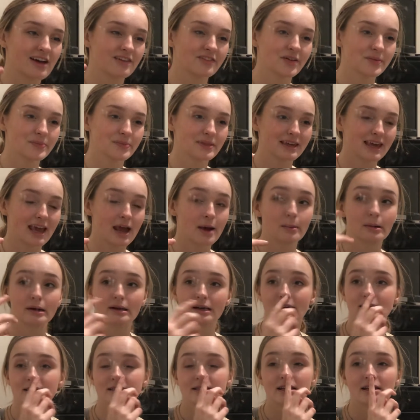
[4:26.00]
I flipped the
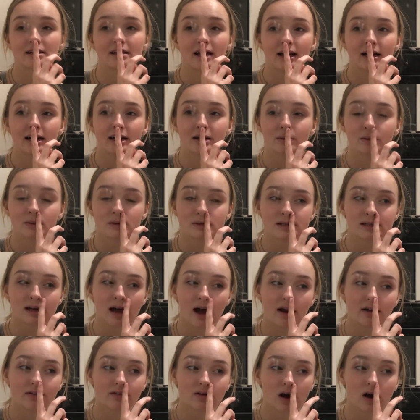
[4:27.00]
camera because the lighting was
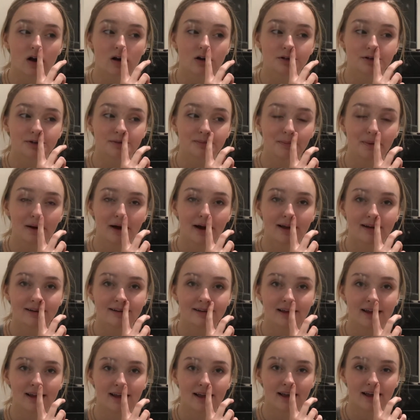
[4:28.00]
kind of harsh, but